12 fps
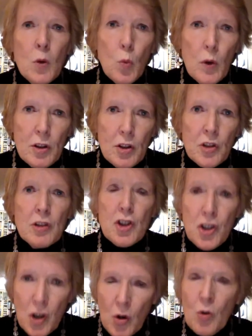which
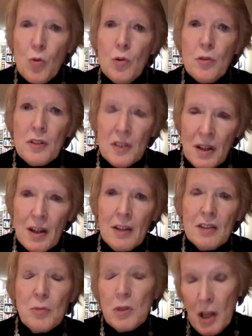show the
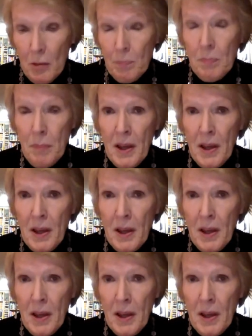signs, which have,